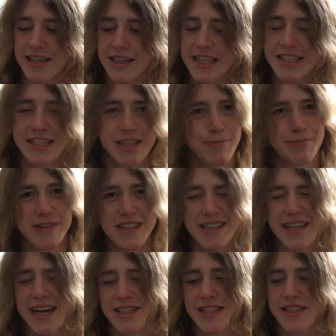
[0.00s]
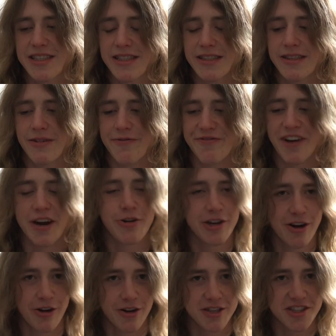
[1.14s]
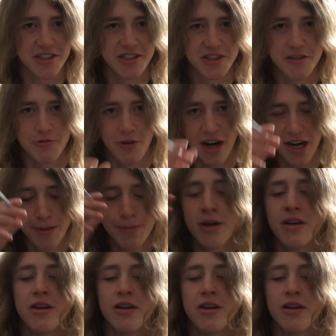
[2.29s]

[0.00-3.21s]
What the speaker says: it's something that's very hard to describe.